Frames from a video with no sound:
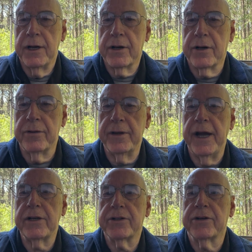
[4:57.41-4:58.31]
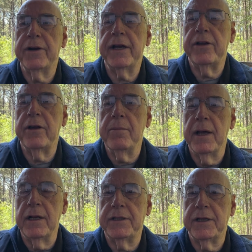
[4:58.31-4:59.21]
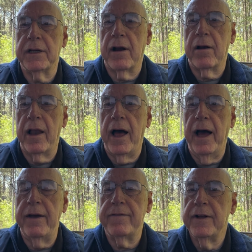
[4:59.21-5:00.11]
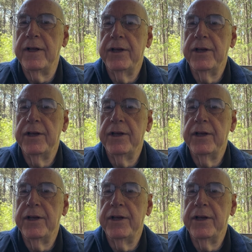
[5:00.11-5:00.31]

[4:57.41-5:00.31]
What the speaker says: creates great humility in our life